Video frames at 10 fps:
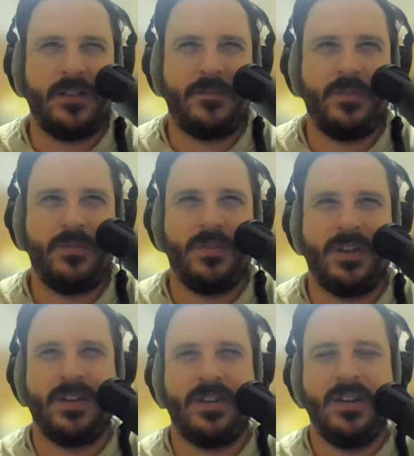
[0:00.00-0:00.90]
if you,
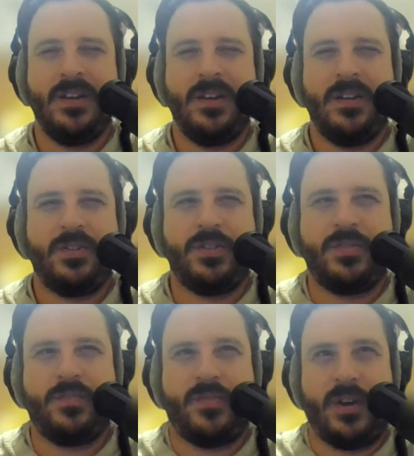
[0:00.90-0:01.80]
and
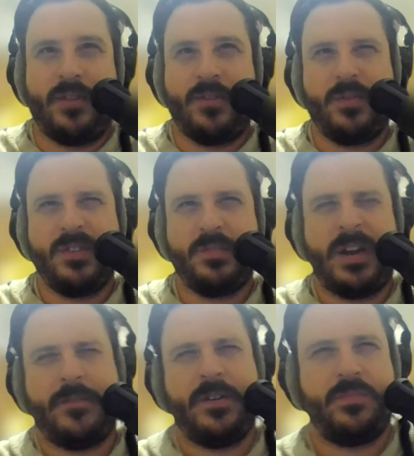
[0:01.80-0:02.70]
just for everyone's
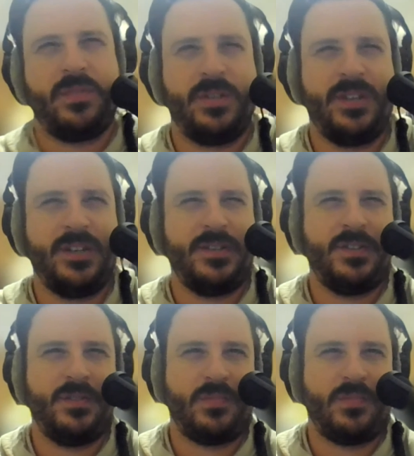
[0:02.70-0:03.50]
benefit, please